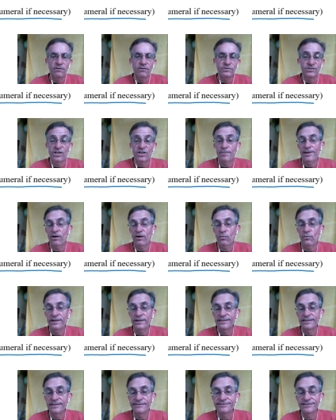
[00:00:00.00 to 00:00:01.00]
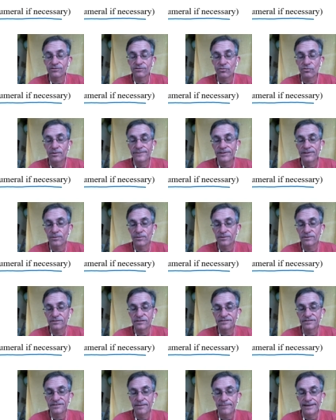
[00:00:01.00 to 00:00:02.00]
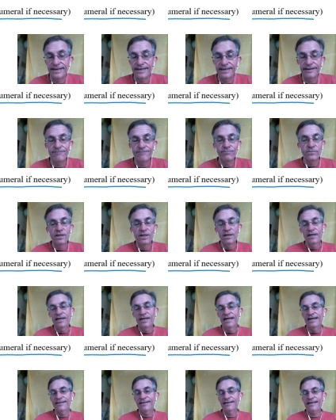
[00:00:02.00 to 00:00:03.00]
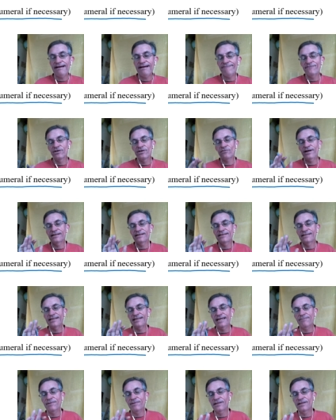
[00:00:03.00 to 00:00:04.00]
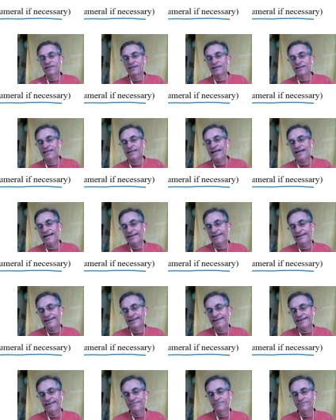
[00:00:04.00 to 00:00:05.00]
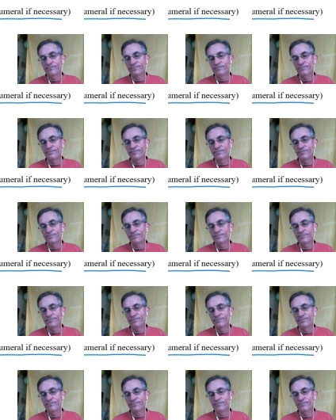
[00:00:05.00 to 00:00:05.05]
talk about when you use a Roman numeral in just a minute. And then after you write the name of the cation,